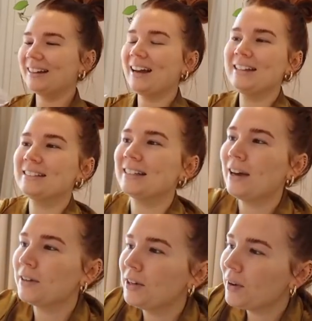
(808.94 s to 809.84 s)
Guys, look
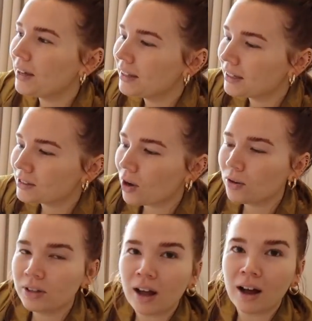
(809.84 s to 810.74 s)
how cute. I think it's
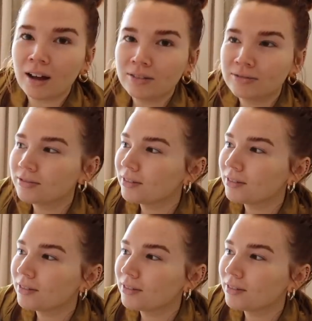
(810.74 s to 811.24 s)
Olaf.